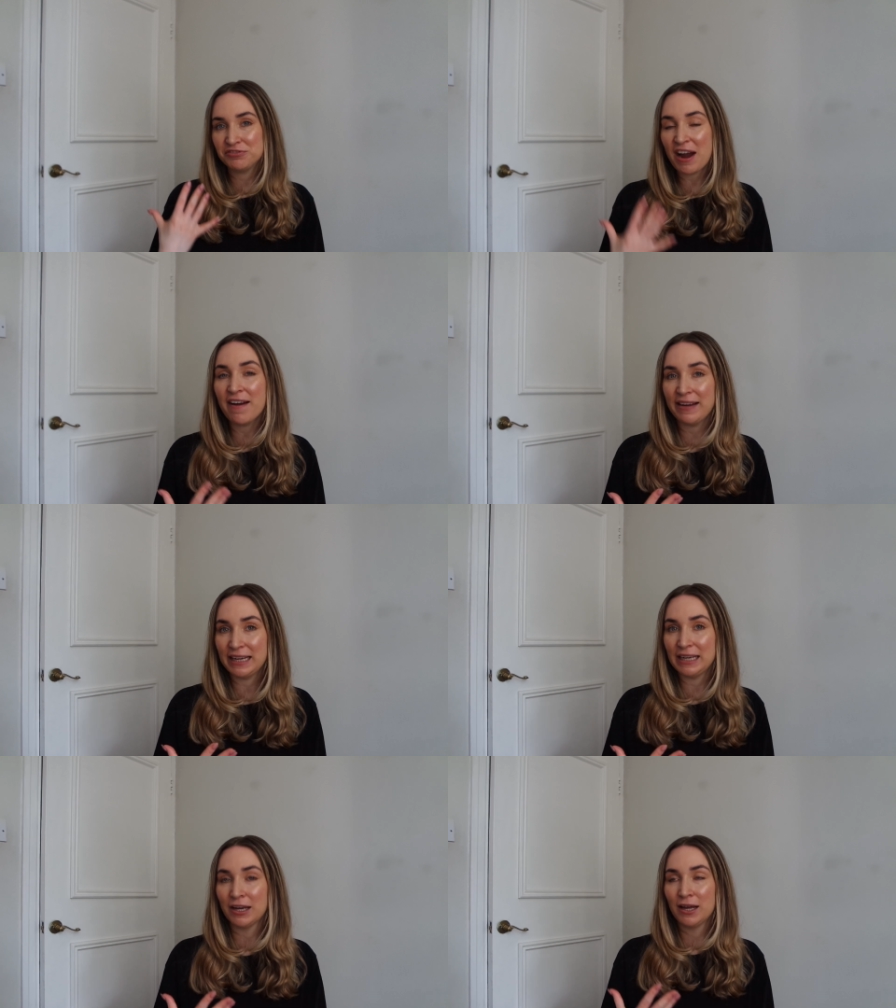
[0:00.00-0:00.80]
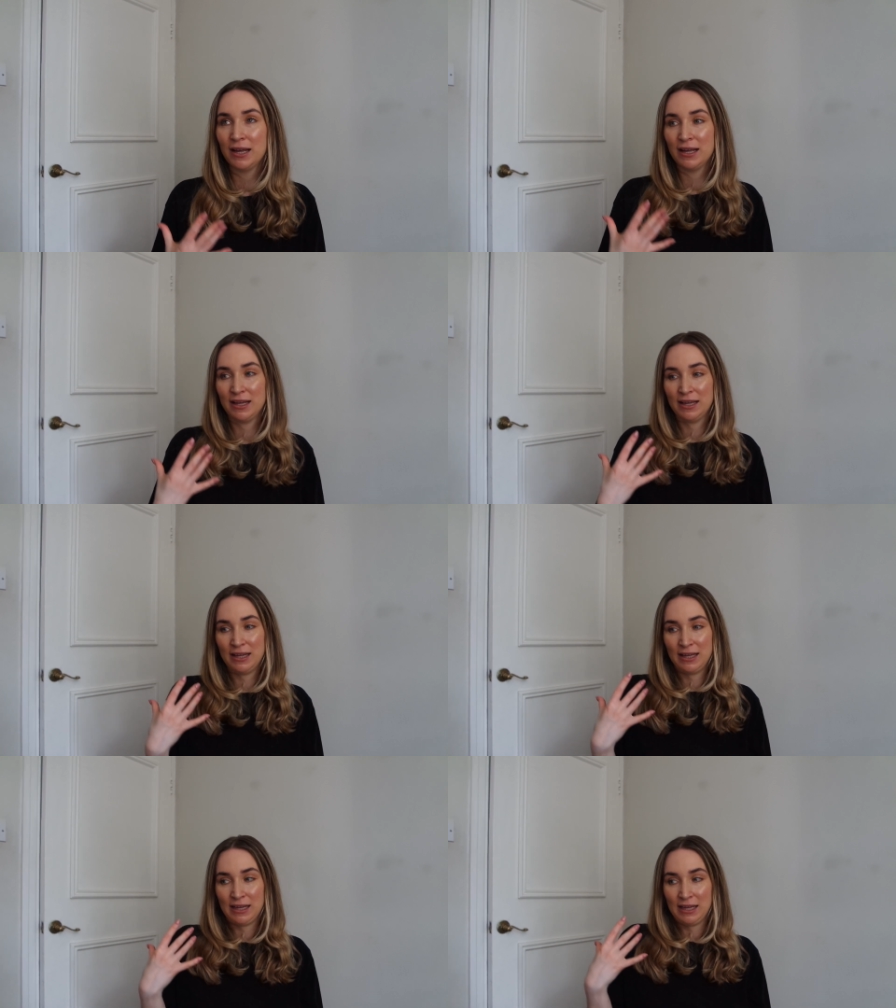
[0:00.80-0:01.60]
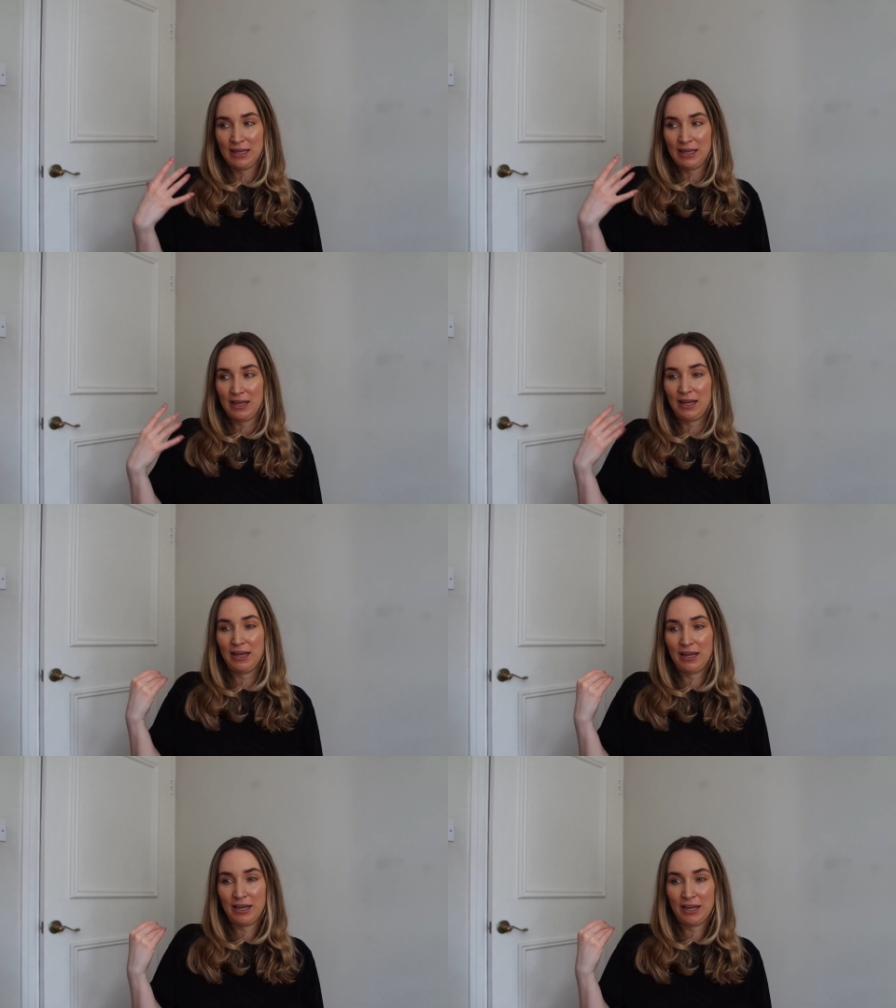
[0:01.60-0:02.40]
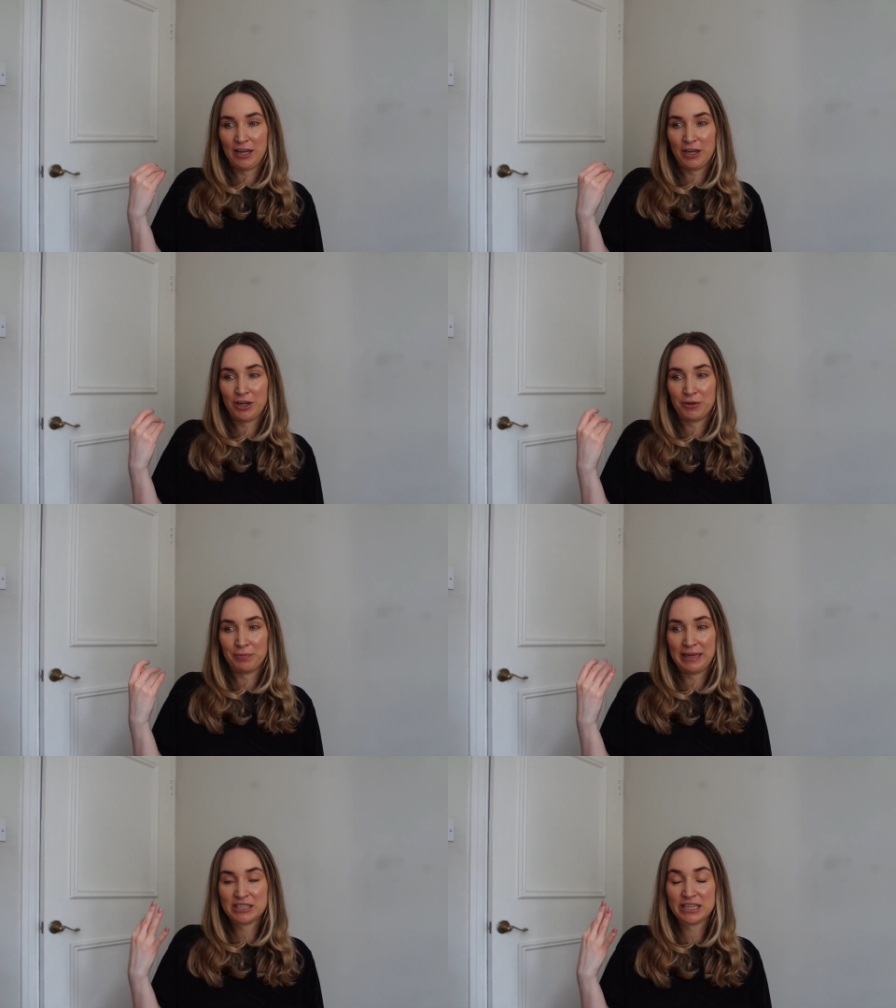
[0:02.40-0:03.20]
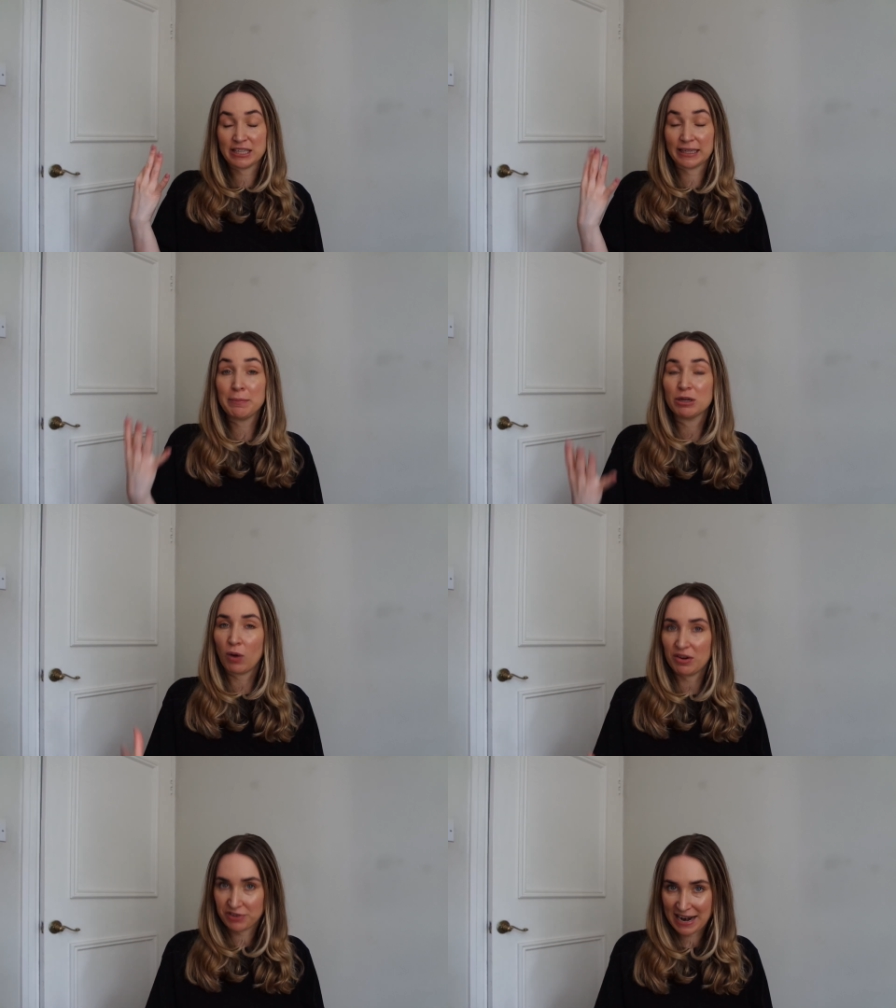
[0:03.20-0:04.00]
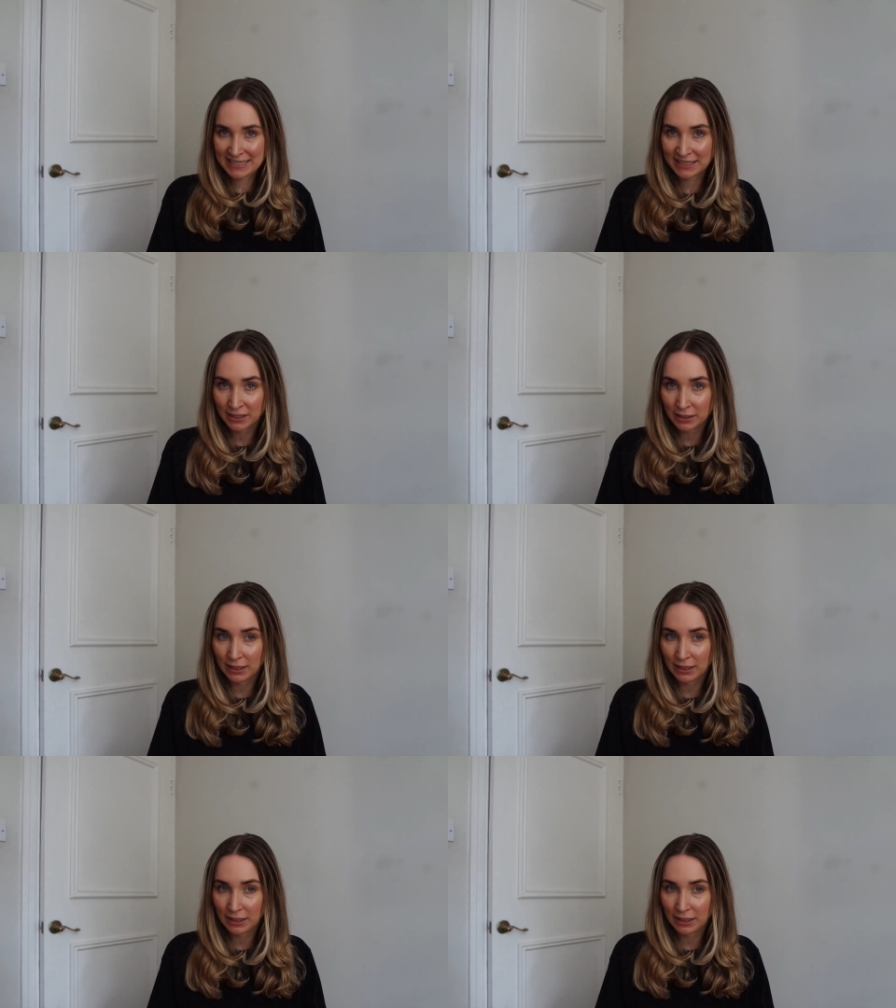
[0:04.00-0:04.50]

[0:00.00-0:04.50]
very it can be quite red.